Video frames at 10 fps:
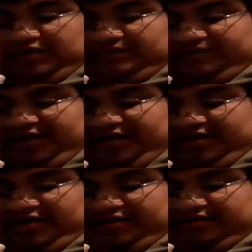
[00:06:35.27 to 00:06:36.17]

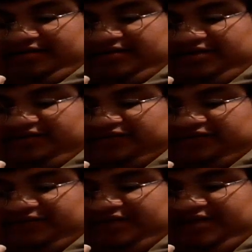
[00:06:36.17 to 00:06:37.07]
Bounding Jewel
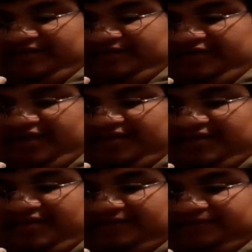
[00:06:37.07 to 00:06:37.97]
Knight
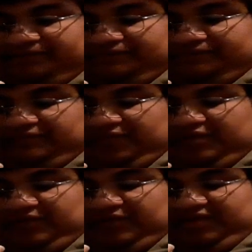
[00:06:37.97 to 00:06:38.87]
Miranda.
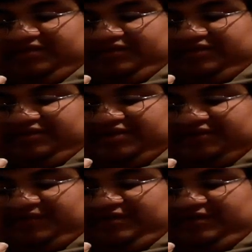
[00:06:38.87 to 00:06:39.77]
When this unit attacks
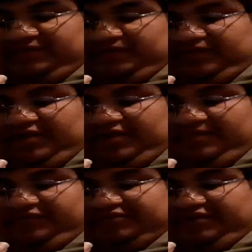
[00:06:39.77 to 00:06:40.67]
while not
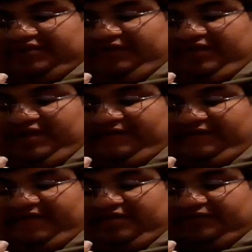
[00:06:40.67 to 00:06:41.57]
boosted, if you have a
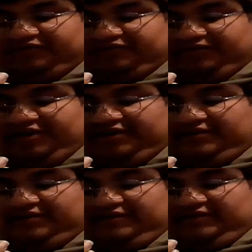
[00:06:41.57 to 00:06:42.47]
Vanguard with Jewel Knight
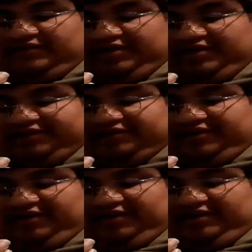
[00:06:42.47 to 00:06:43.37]
and its card
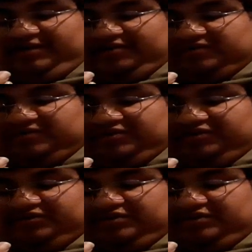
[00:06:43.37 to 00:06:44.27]
name kind of last one,
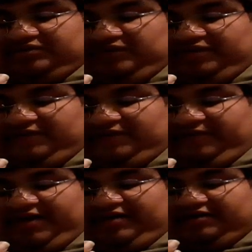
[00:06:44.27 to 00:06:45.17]
choose one of your
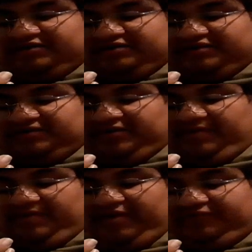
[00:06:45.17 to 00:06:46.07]
Vanguards until in the
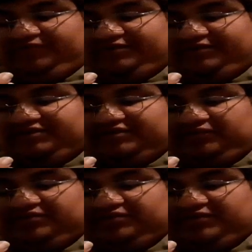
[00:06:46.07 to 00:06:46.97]
battle increases or
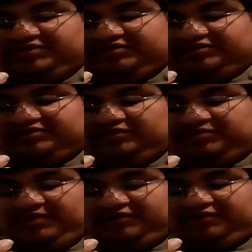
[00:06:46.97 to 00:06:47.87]
decreases this unit's
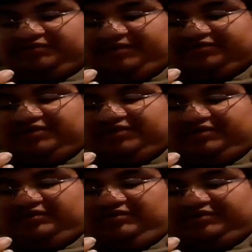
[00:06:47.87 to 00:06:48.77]
power to match that
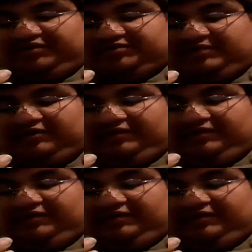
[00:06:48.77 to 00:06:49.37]
unit's power.